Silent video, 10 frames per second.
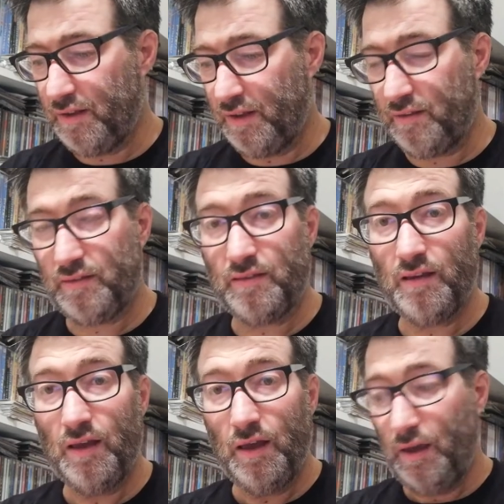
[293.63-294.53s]
It's
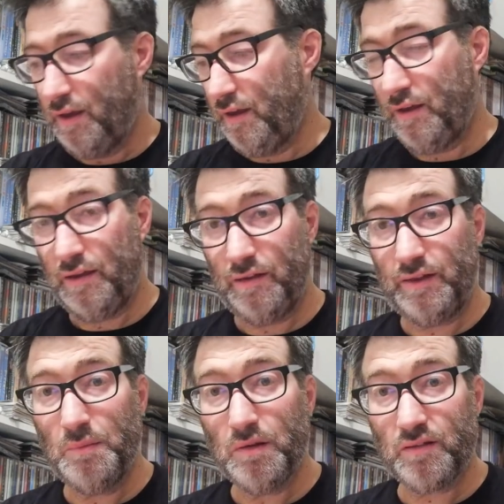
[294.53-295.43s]

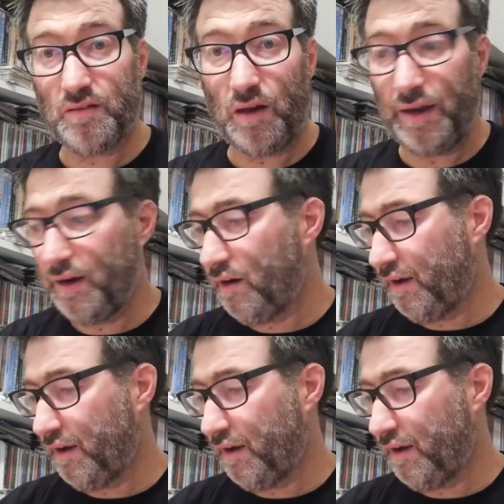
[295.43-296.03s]
Demon Slayer,